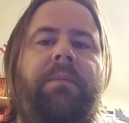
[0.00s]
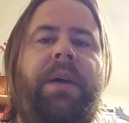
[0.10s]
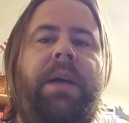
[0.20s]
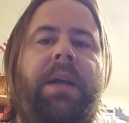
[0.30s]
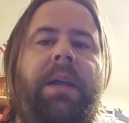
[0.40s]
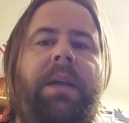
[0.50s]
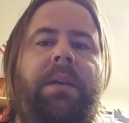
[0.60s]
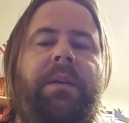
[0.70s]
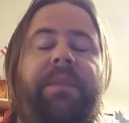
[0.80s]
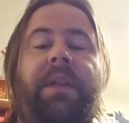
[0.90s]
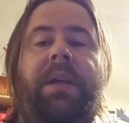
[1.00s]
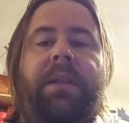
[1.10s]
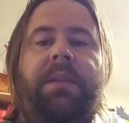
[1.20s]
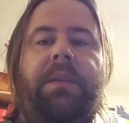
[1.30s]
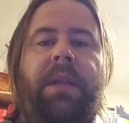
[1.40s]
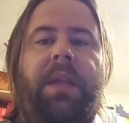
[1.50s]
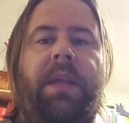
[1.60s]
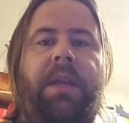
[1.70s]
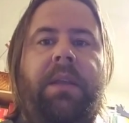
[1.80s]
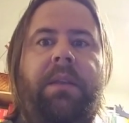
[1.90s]
by a flood,
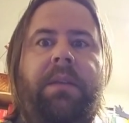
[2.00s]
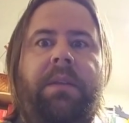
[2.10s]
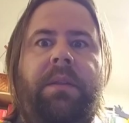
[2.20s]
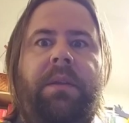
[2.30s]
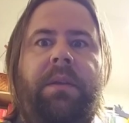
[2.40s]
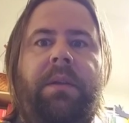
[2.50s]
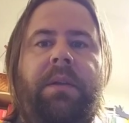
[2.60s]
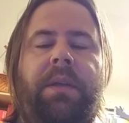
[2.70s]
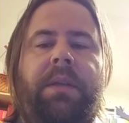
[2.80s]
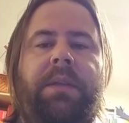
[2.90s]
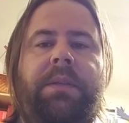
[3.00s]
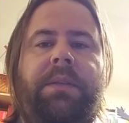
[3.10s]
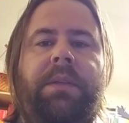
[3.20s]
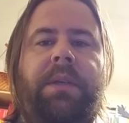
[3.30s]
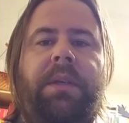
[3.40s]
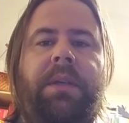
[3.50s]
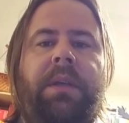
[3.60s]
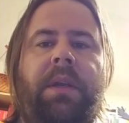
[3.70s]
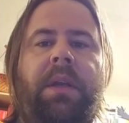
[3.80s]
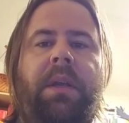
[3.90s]
and there is
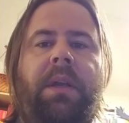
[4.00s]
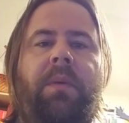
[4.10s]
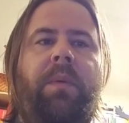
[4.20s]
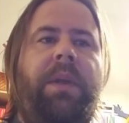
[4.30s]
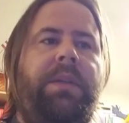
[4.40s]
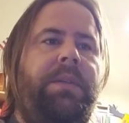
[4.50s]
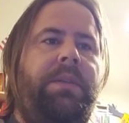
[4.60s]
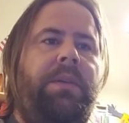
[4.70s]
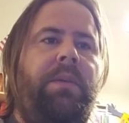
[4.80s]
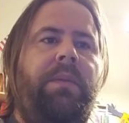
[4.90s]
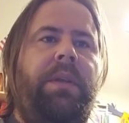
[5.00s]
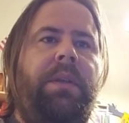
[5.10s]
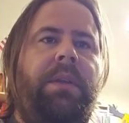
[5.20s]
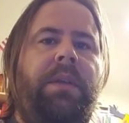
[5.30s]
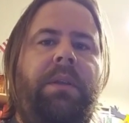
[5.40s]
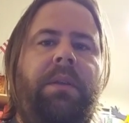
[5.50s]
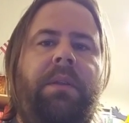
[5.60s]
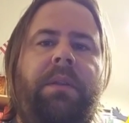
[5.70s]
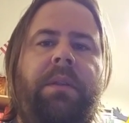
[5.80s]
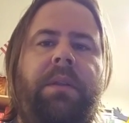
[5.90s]
ways to show that
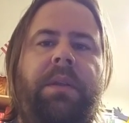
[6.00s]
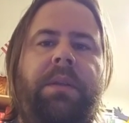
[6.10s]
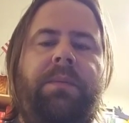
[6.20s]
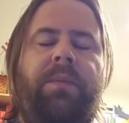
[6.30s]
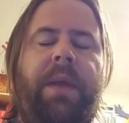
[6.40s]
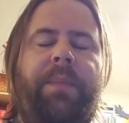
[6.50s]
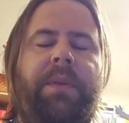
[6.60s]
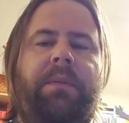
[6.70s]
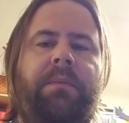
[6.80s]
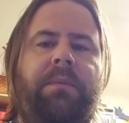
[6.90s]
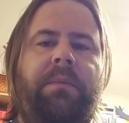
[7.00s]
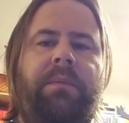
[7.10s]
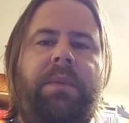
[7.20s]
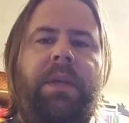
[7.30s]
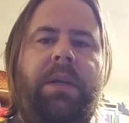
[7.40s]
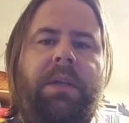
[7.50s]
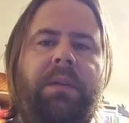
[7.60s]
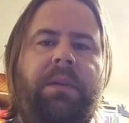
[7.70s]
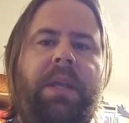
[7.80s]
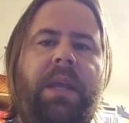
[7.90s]
these rapid
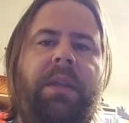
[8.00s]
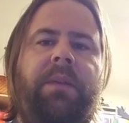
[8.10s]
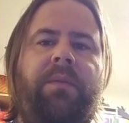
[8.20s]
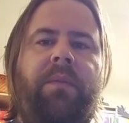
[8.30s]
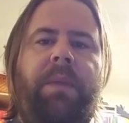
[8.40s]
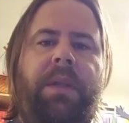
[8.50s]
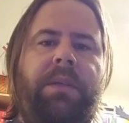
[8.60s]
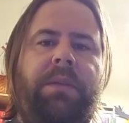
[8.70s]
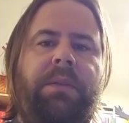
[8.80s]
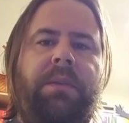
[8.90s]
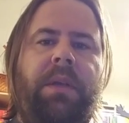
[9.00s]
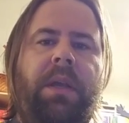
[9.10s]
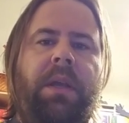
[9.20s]
canyon formations